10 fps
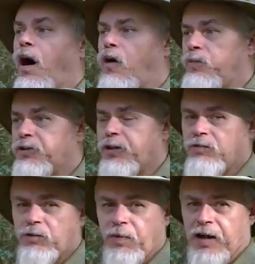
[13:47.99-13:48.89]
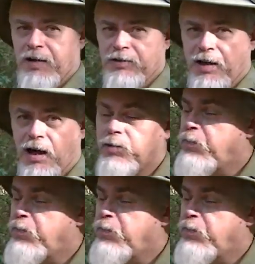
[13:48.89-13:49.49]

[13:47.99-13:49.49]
Hope this gives you some ideas, guys.